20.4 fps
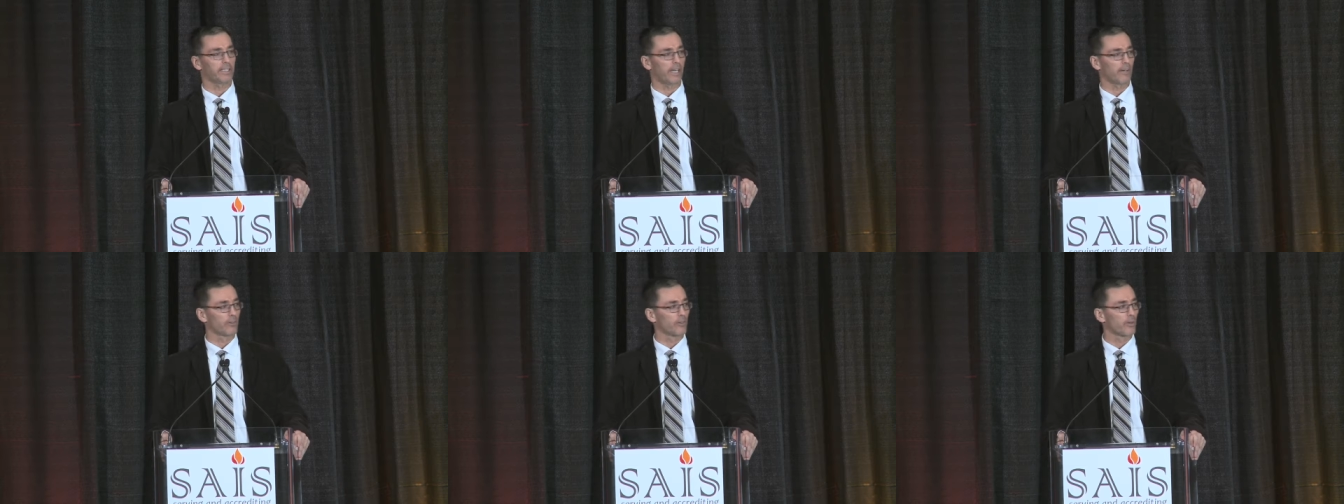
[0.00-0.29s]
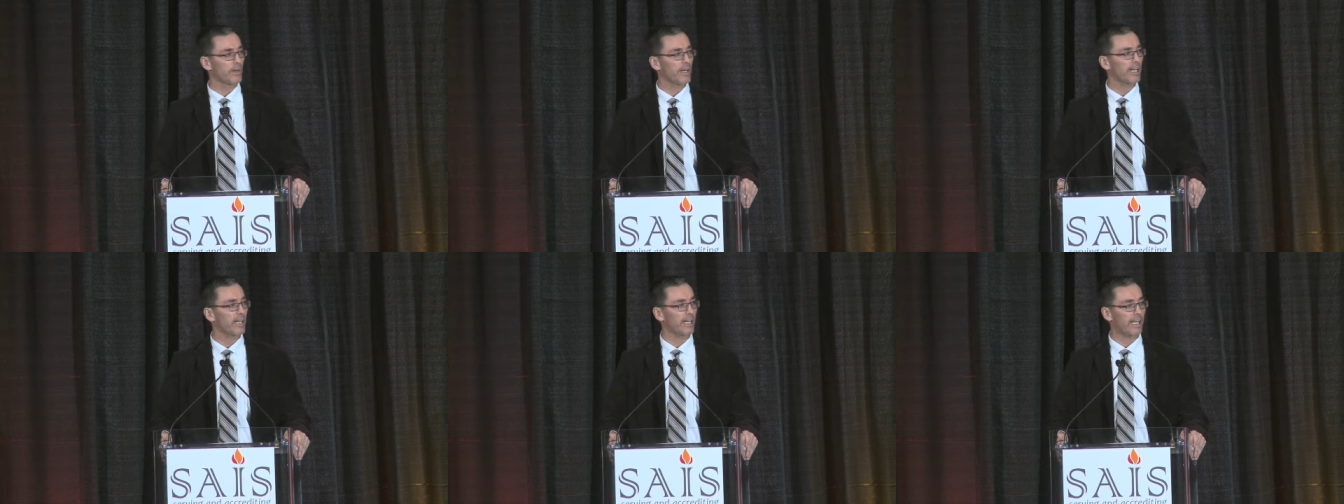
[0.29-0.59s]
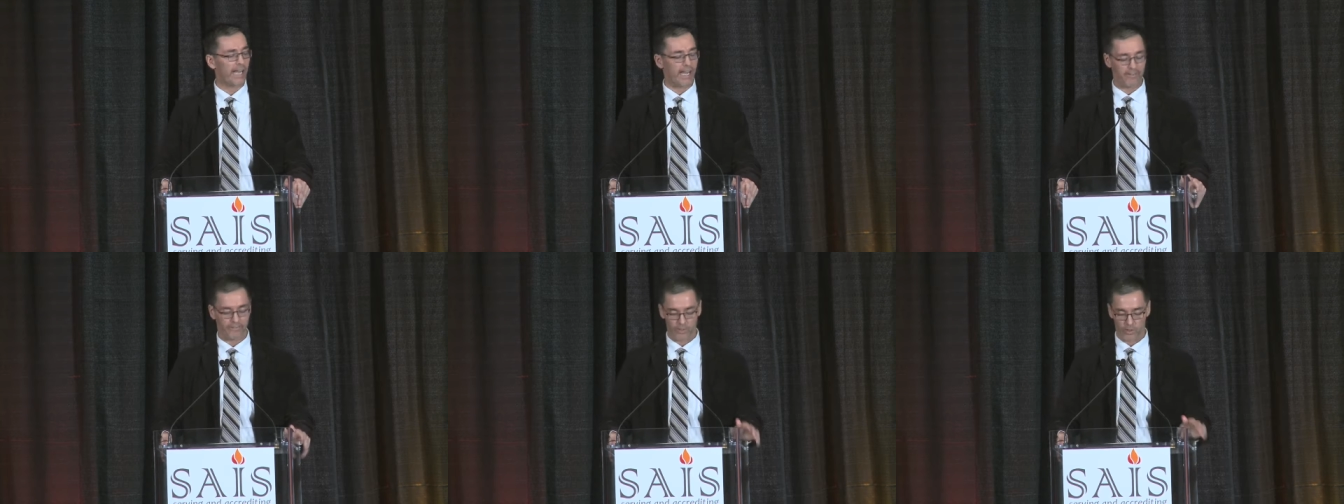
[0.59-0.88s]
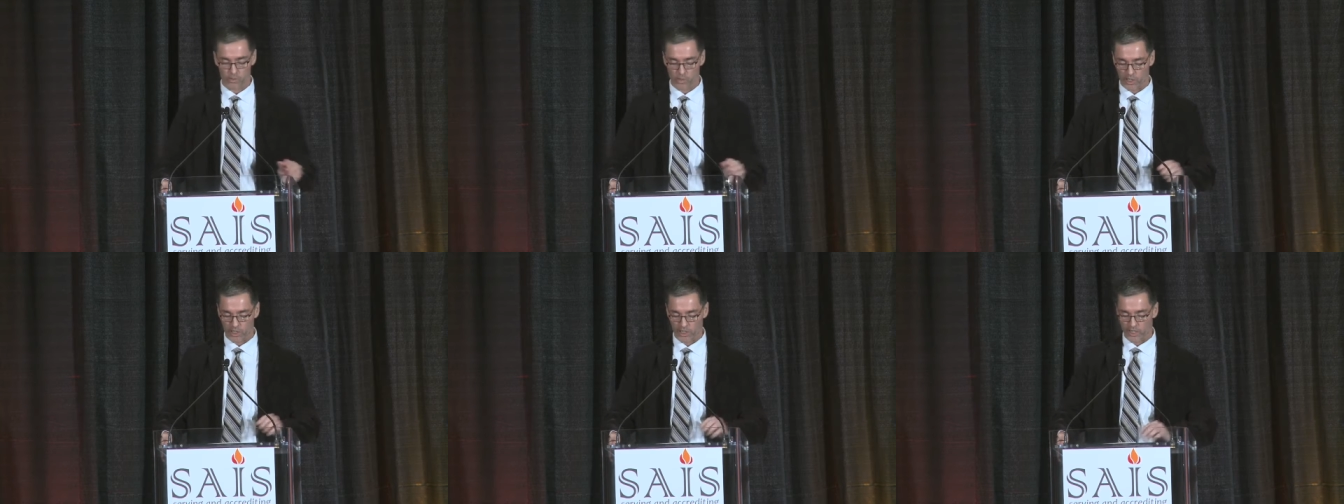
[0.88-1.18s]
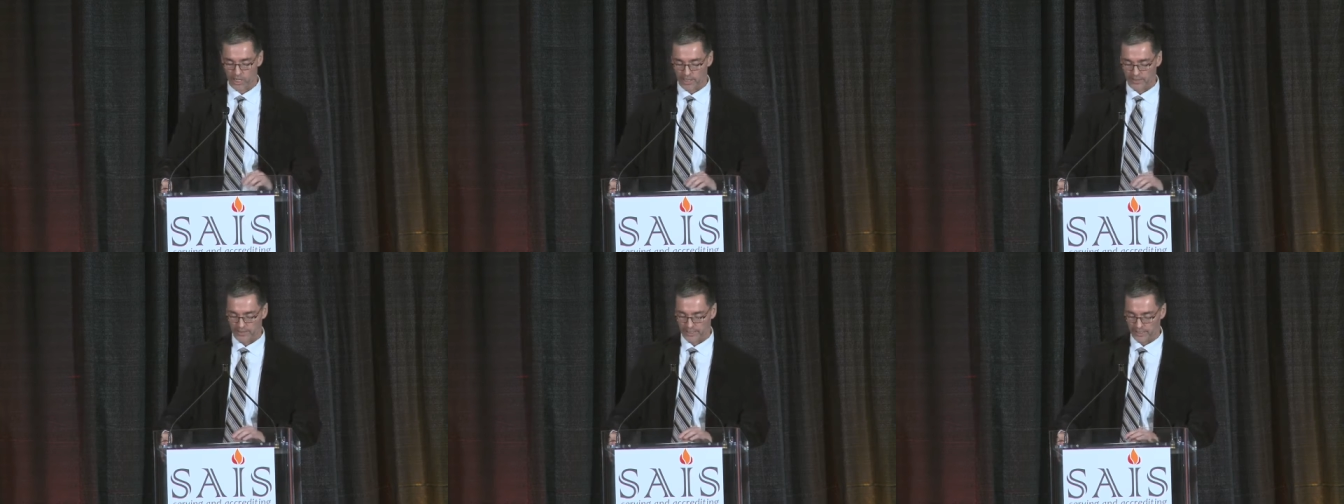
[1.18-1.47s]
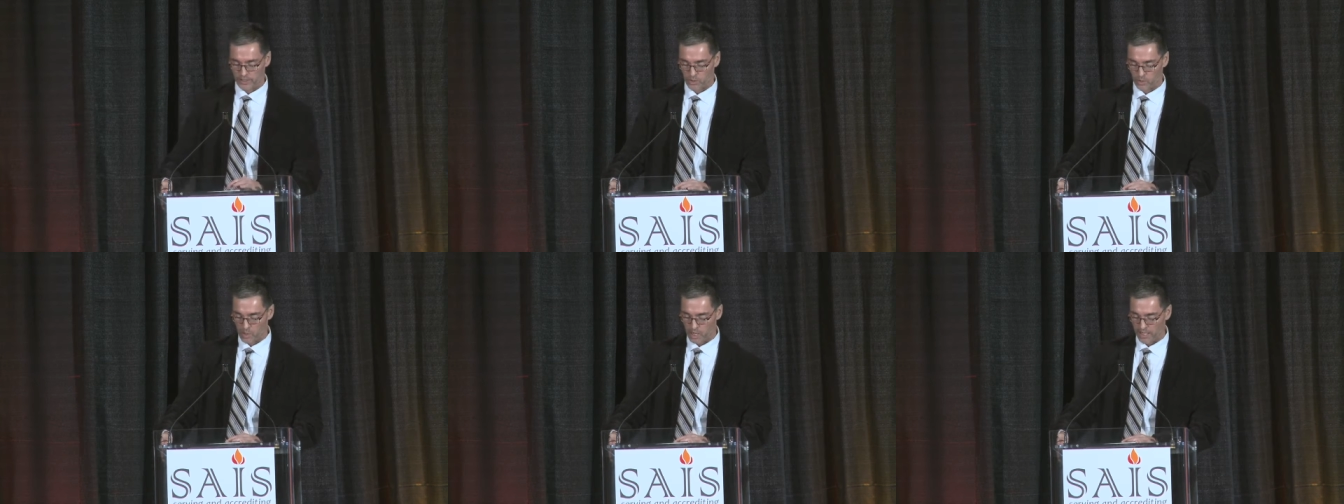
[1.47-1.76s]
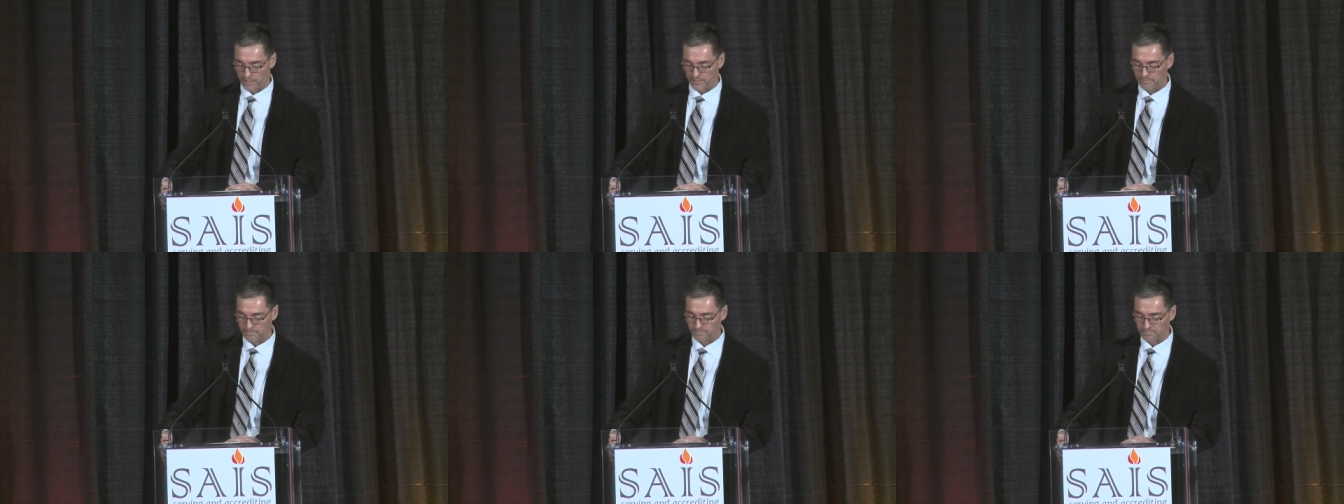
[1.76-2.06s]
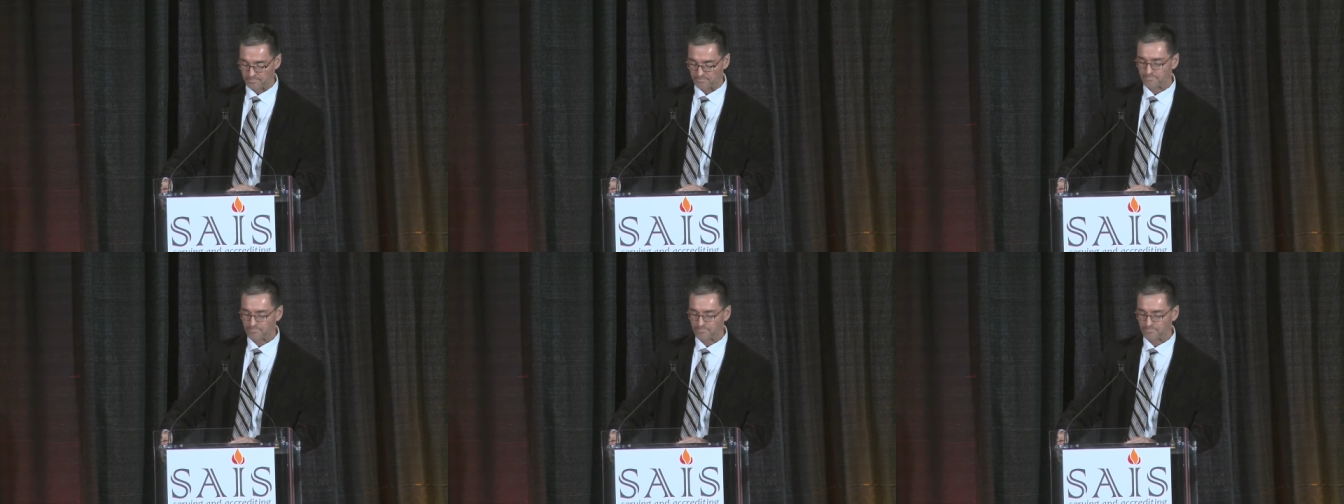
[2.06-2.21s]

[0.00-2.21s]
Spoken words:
I really have to work on this one.